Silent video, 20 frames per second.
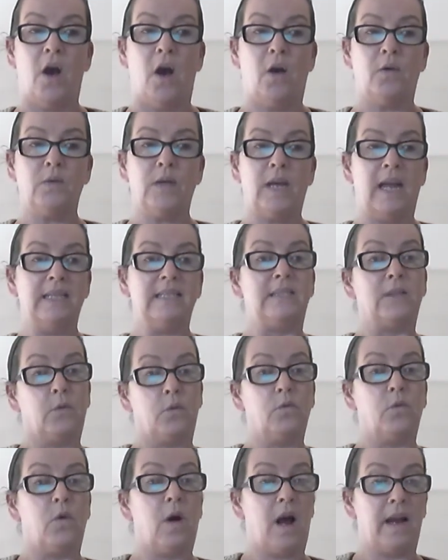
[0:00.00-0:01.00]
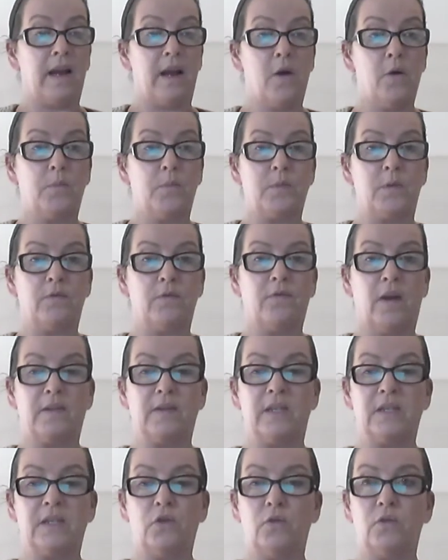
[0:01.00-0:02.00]
Okay, so I hope you
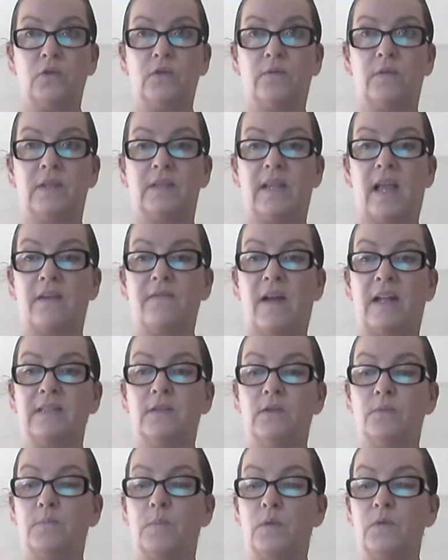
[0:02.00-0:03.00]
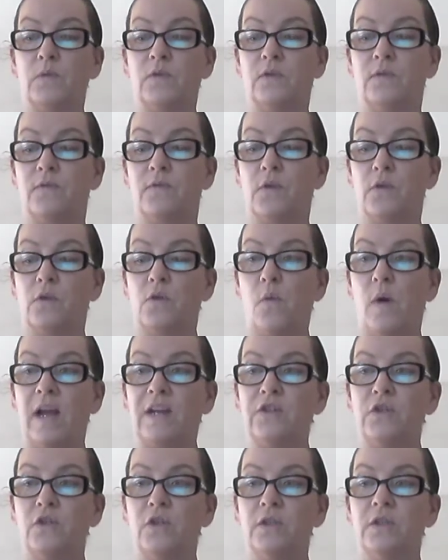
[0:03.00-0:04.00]
found this useful and I've answered most of your
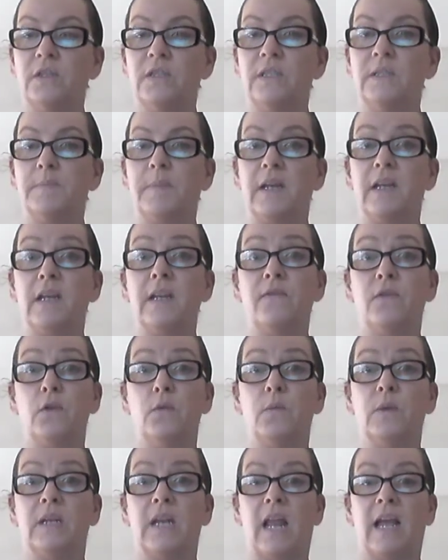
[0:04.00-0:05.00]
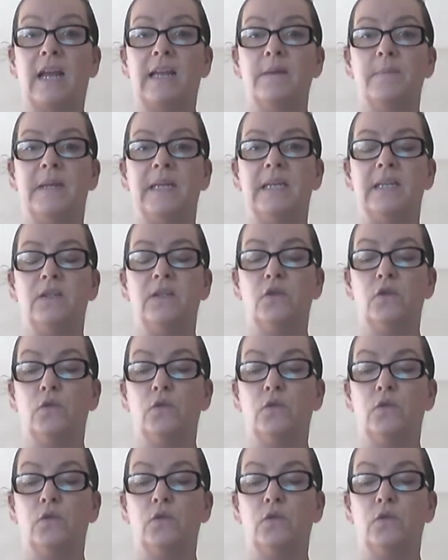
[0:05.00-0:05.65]
questions. But if you would like me